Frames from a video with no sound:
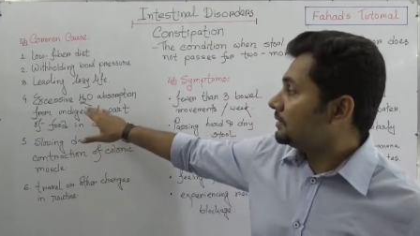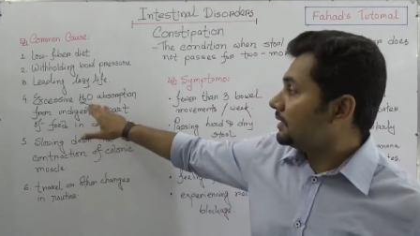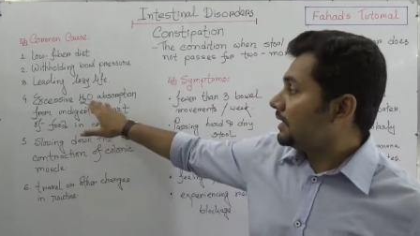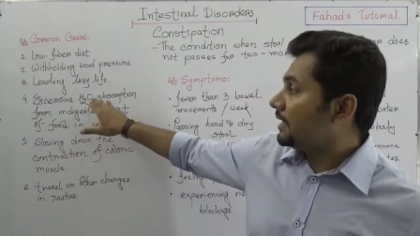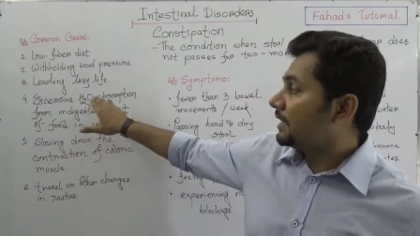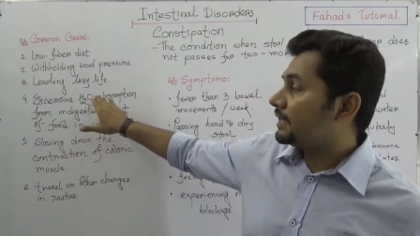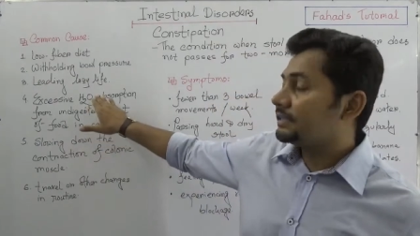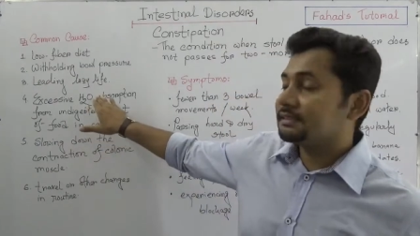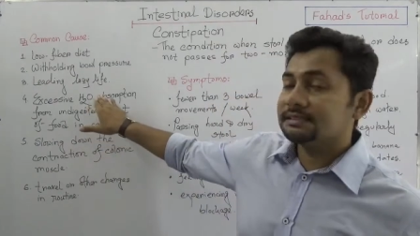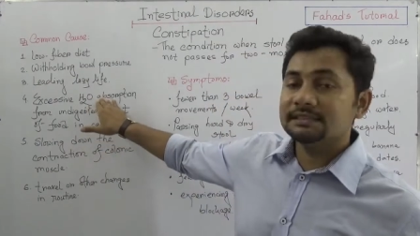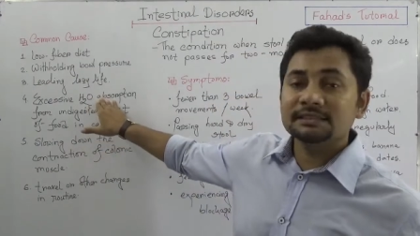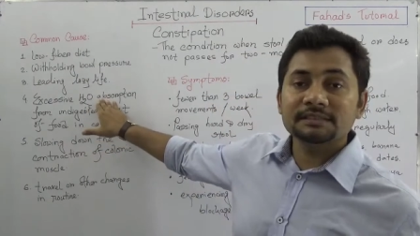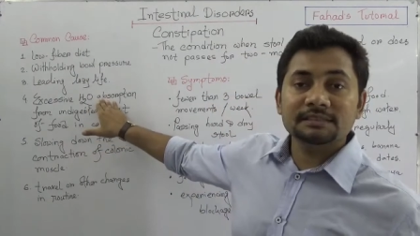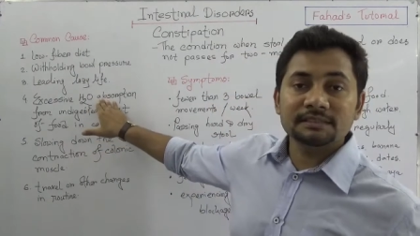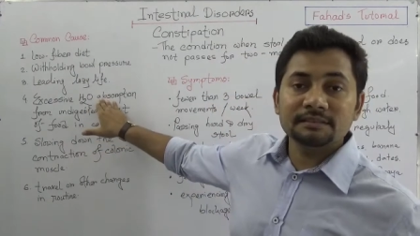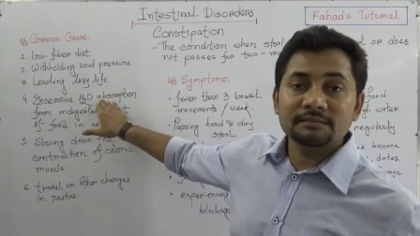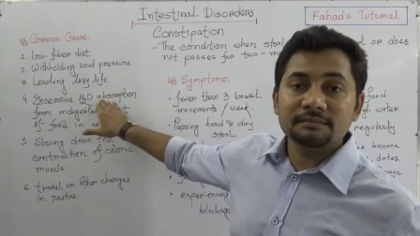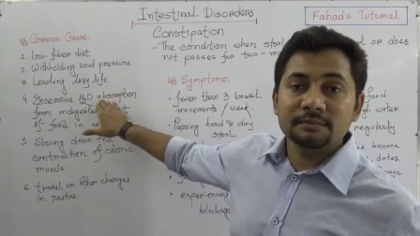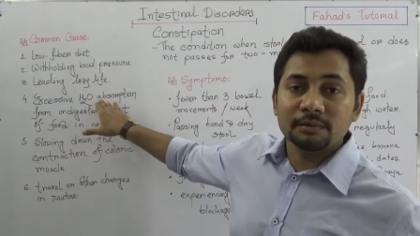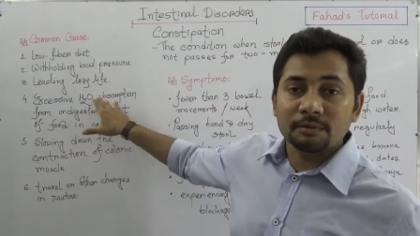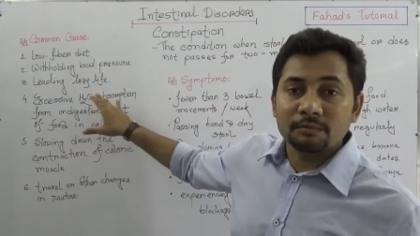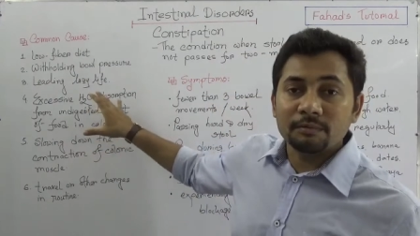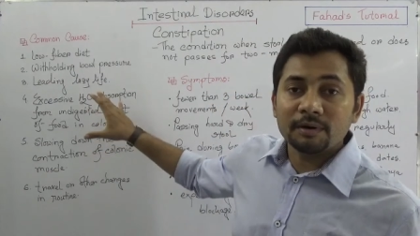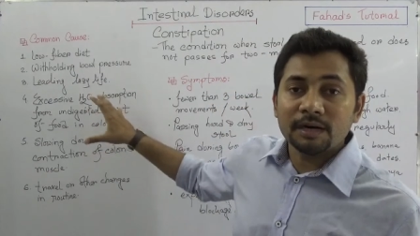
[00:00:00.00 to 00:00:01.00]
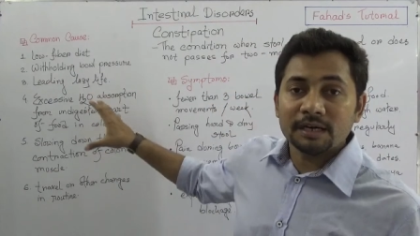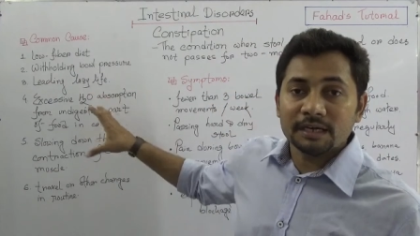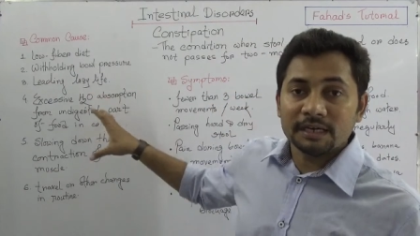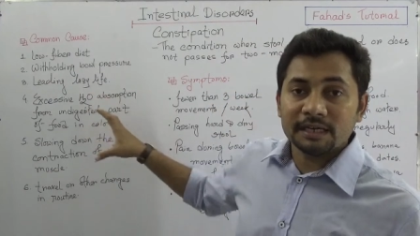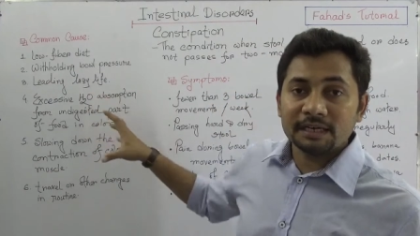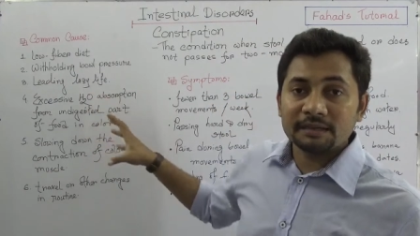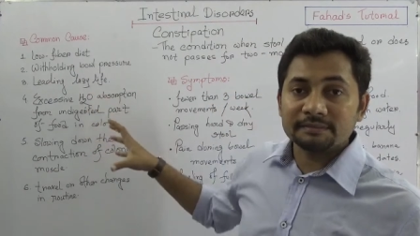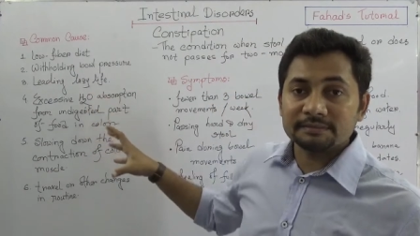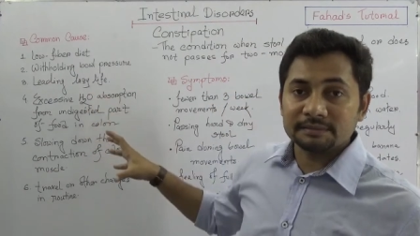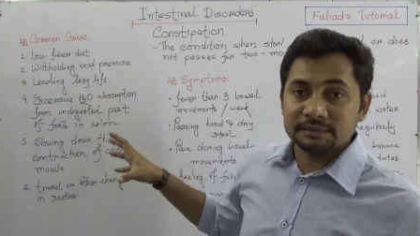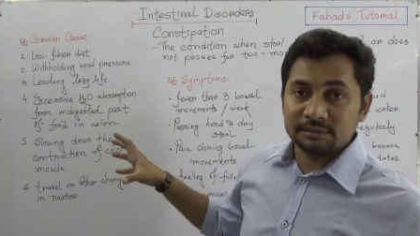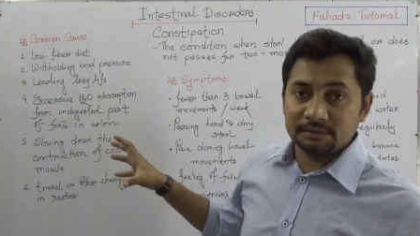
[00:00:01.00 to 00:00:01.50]
excessive water
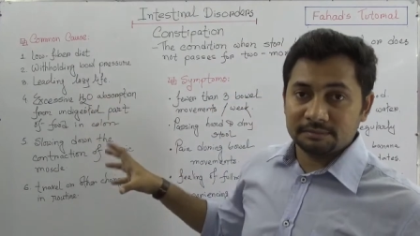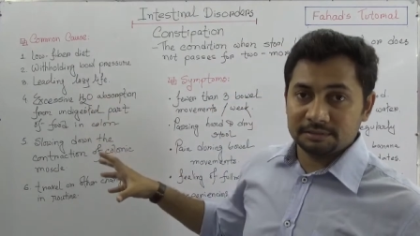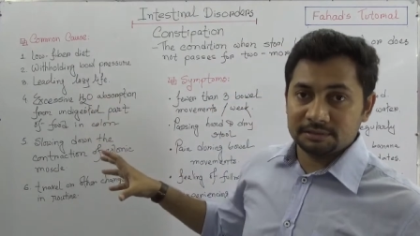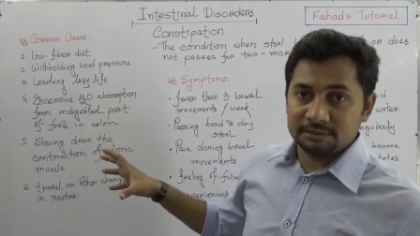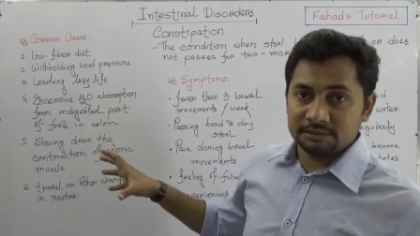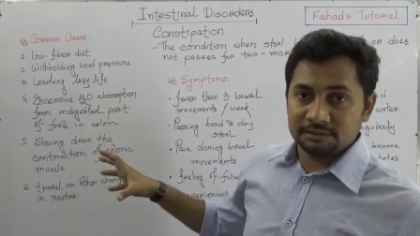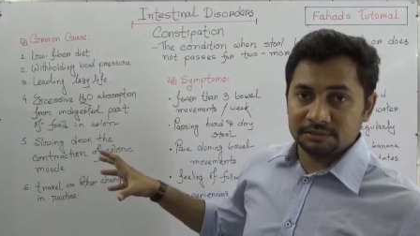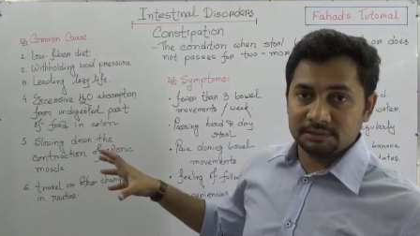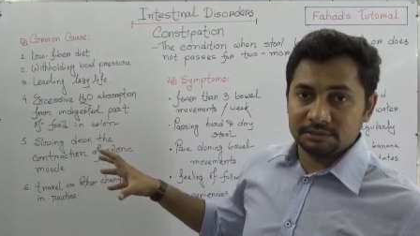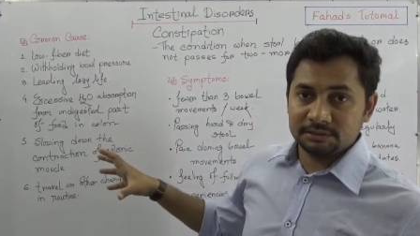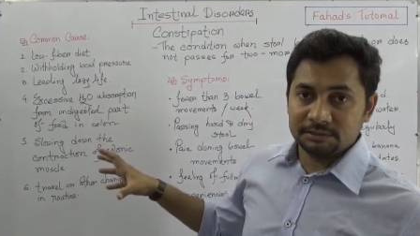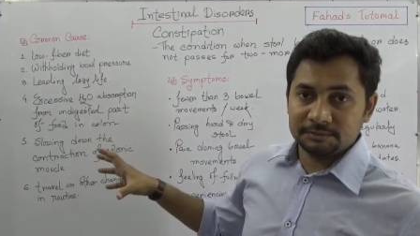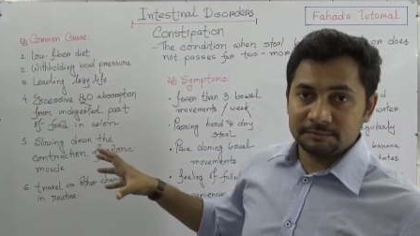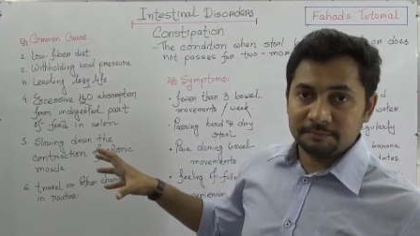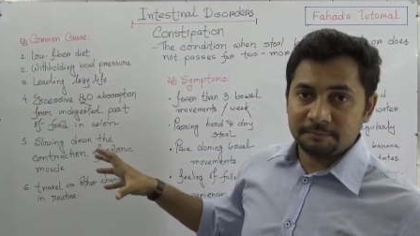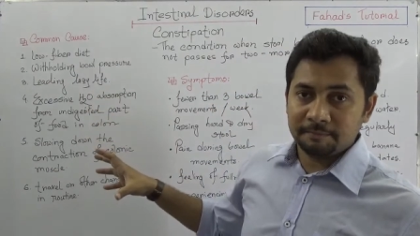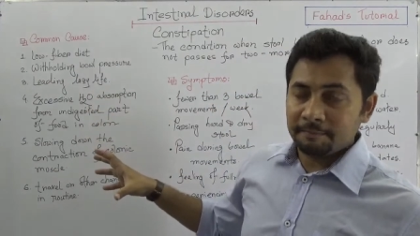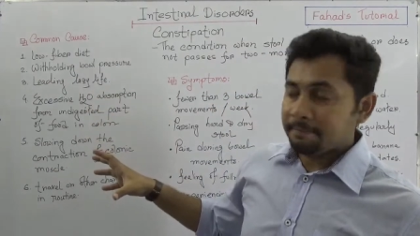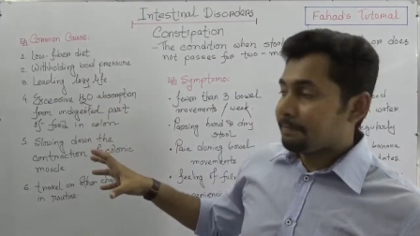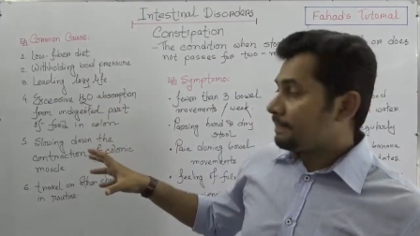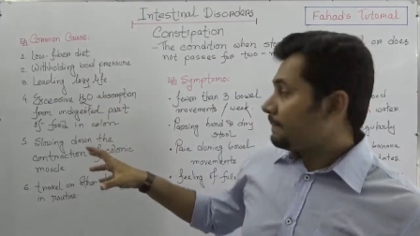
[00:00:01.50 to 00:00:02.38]
absorptions